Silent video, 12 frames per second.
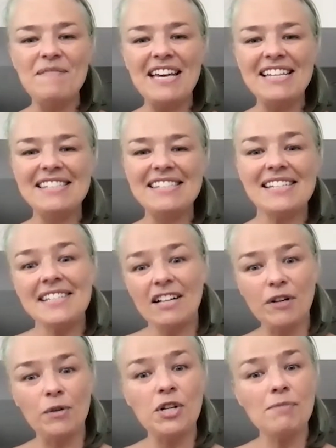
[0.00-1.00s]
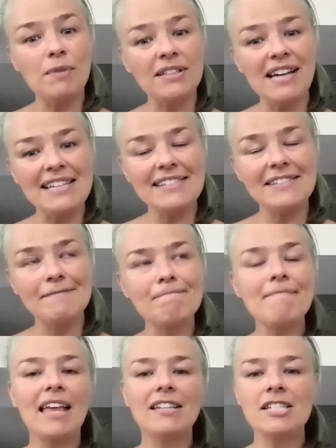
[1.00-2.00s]
It's a self-coaching podcast.
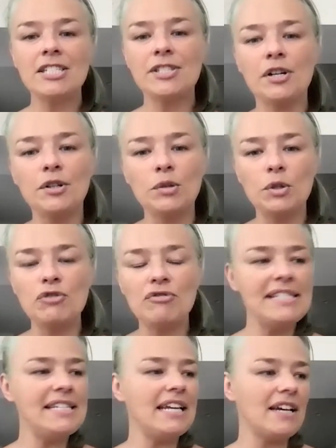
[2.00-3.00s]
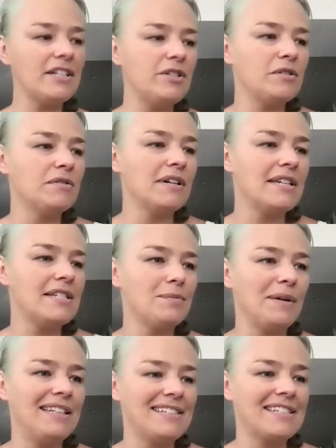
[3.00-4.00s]
So what Tracy and I do is
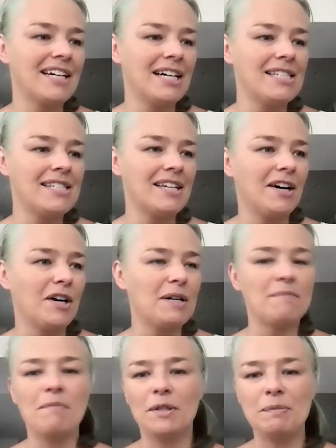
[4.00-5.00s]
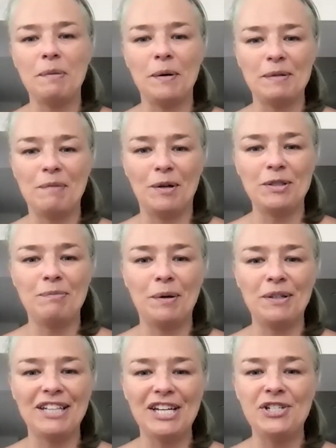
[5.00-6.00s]
we discuss our
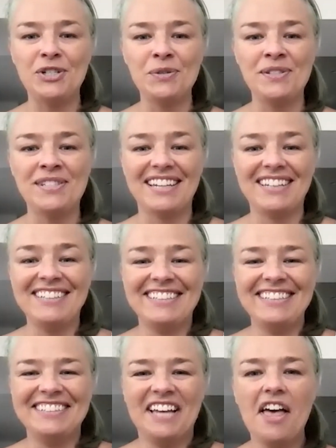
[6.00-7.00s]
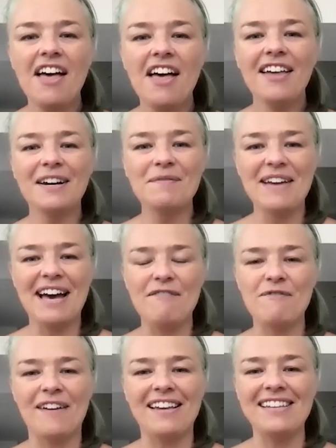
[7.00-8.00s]
multiple issues that we
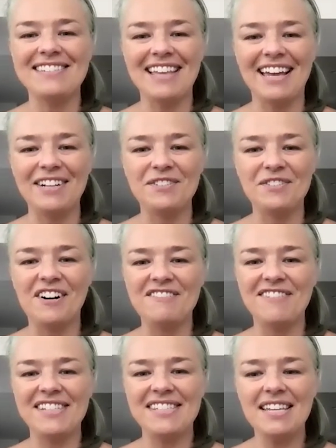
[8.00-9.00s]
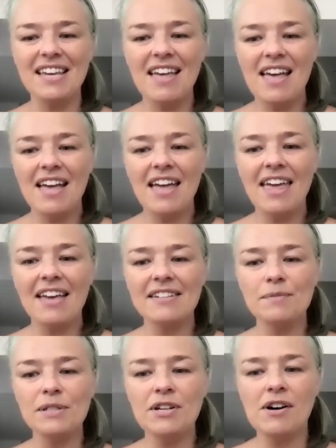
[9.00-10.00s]
have faced and or are facing,
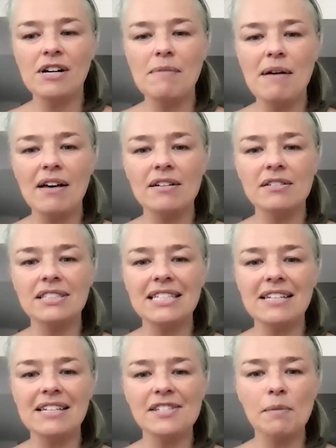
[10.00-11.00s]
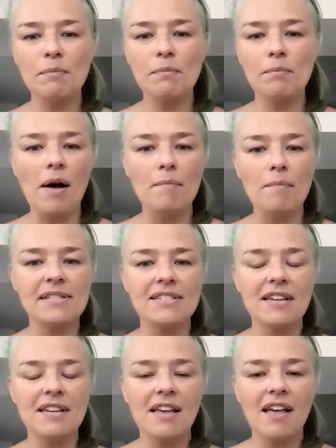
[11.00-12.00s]
and we talk about some
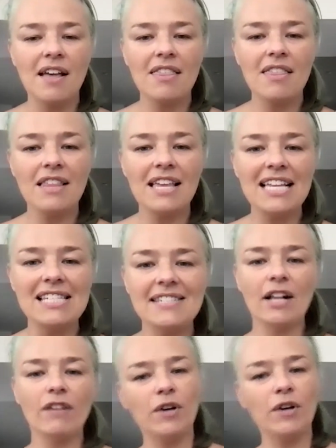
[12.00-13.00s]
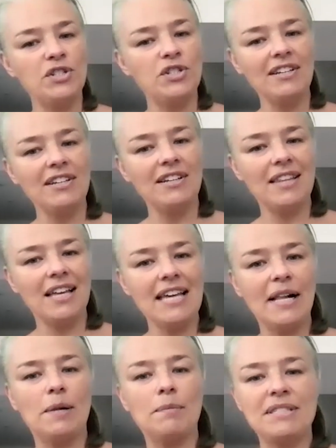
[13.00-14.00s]
prompts in self-coaching that
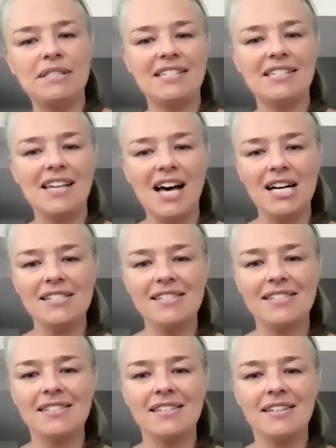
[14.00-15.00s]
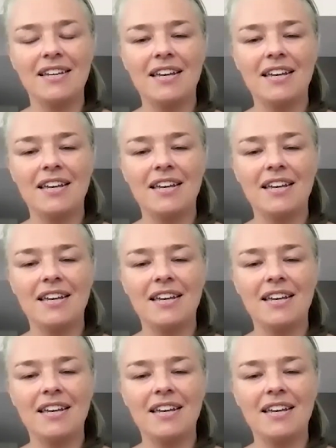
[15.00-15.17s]
helped us